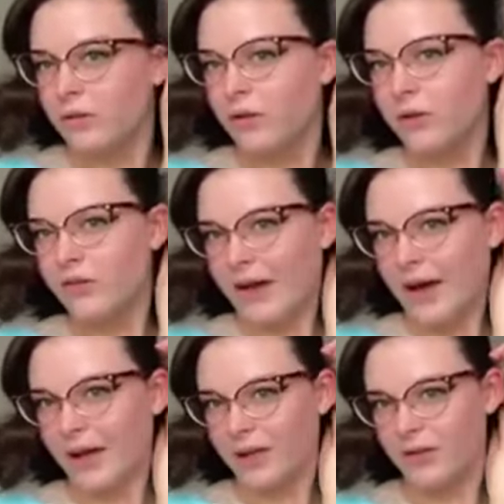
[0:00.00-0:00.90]
the
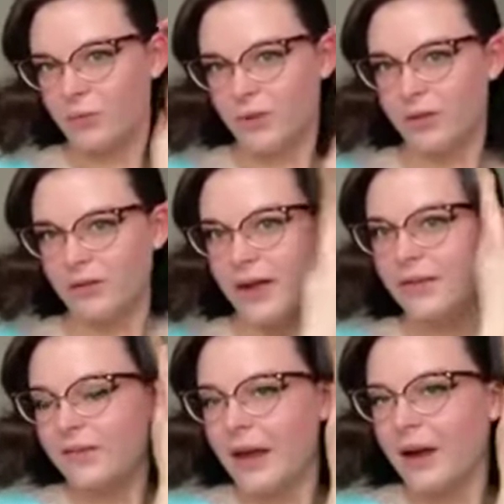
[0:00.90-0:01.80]
side with
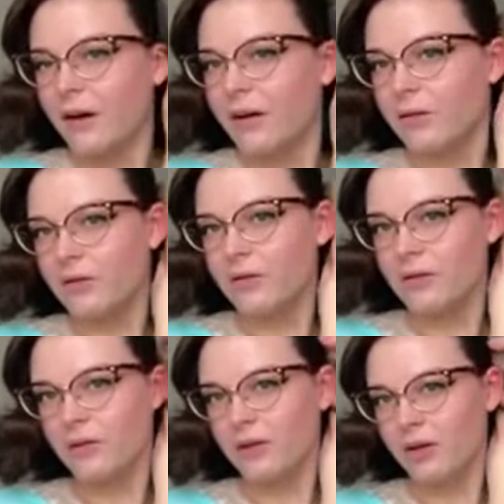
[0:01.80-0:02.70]
less hair
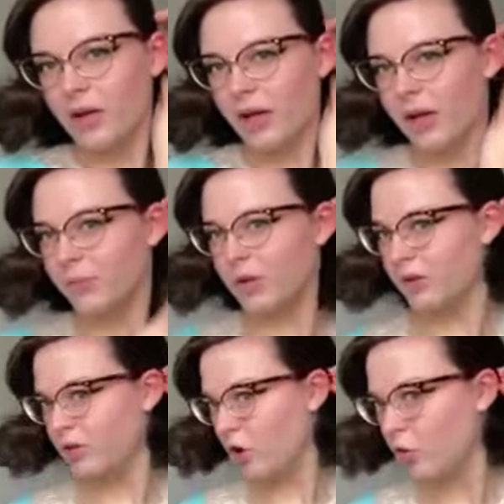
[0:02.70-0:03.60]
and I'm going
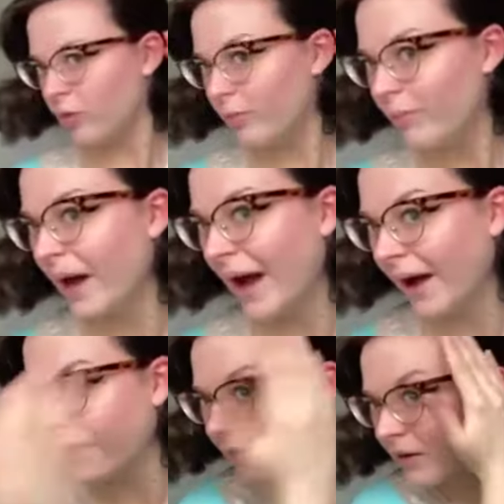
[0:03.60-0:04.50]
to comb it
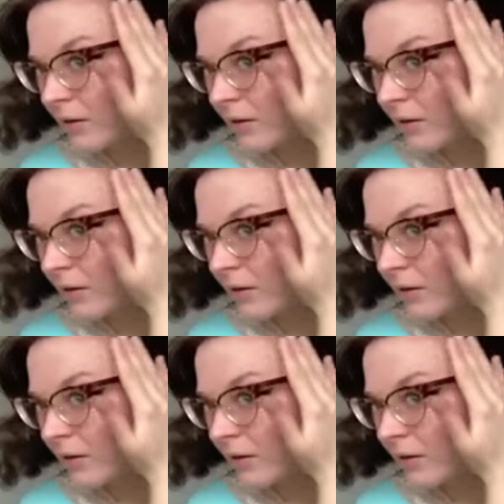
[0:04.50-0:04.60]
back